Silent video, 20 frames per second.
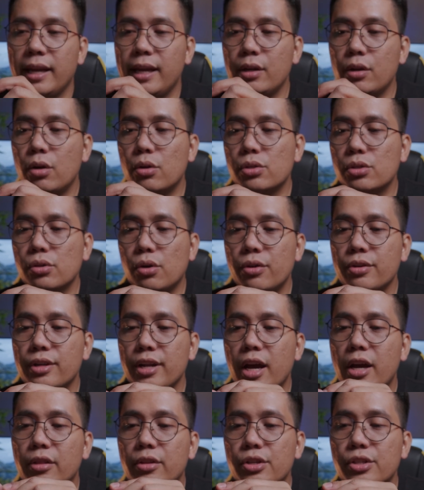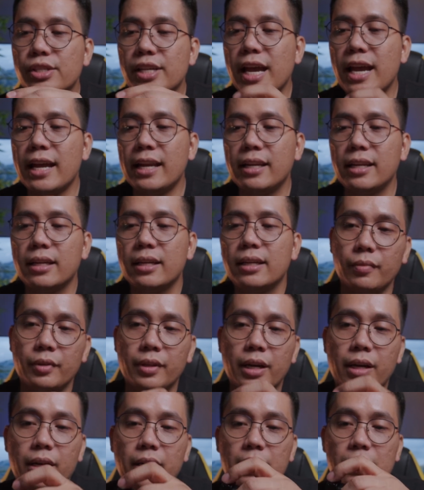And also on the other side,
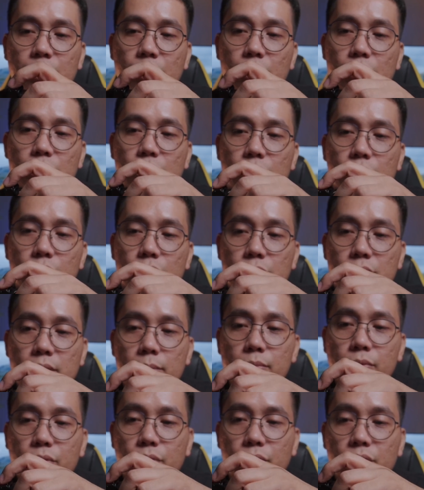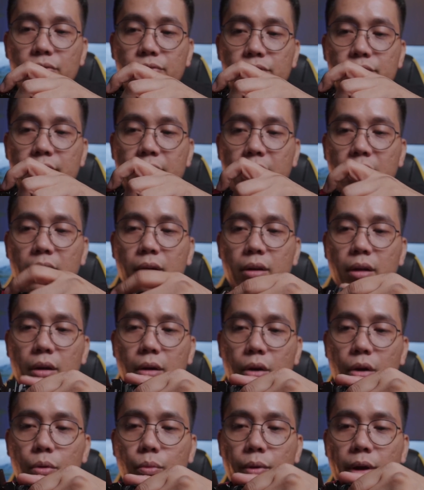there is also some grooves there
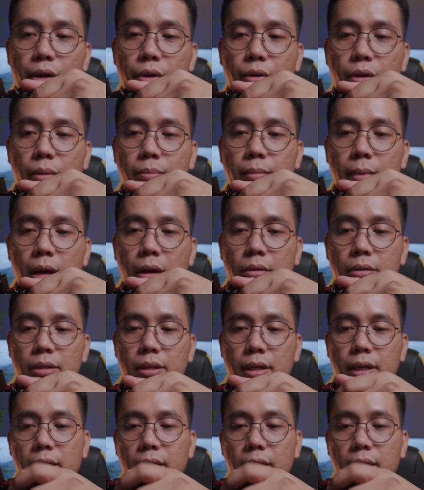on where you can mount